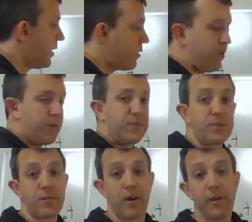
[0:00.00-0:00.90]
Notice
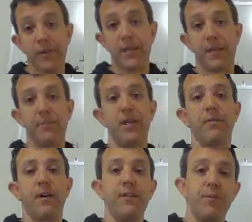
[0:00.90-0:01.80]
those are the same
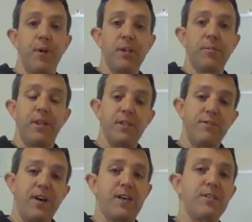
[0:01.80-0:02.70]
thing, right? If we multiply these
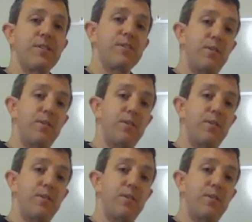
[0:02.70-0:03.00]
fractions,